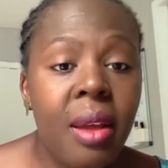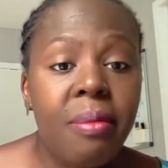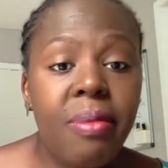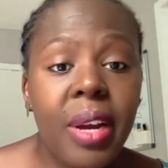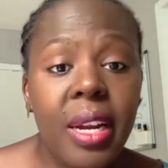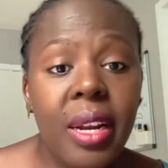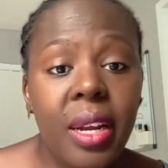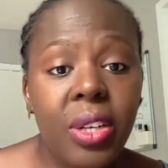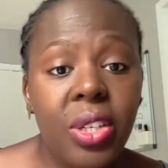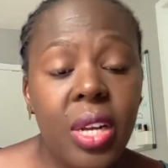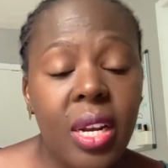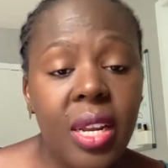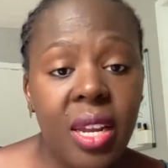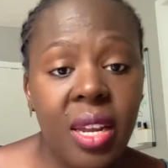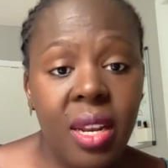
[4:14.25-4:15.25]

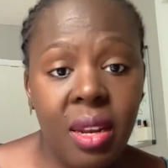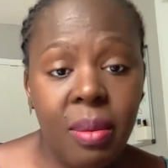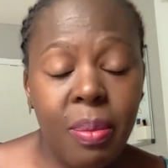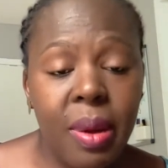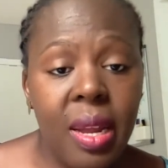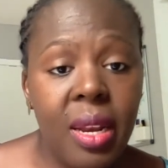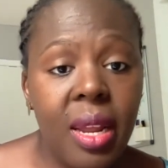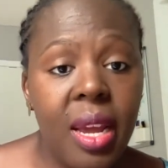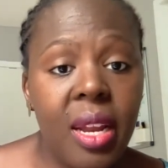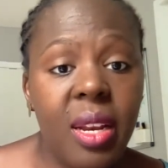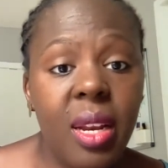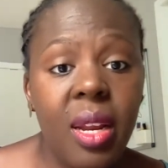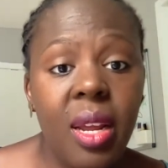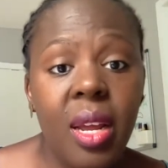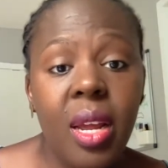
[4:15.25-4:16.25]
financially
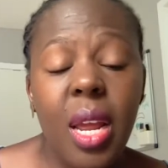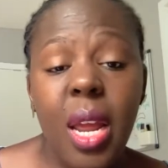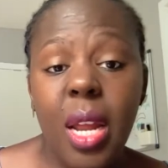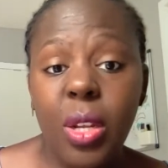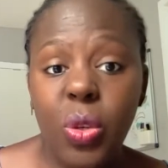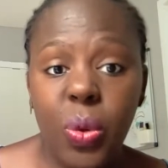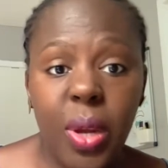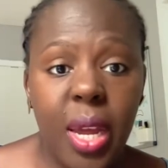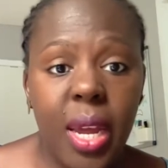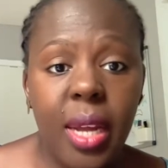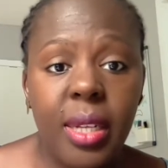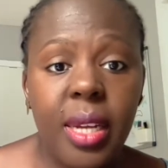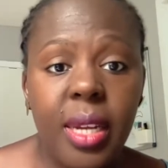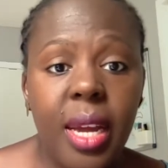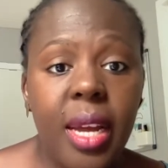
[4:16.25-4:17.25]
independent,
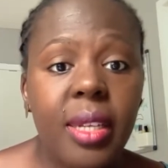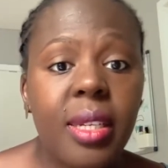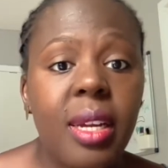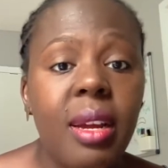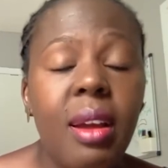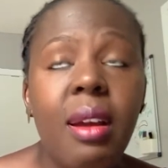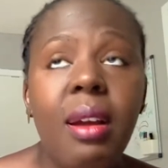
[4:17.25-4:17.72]
educated,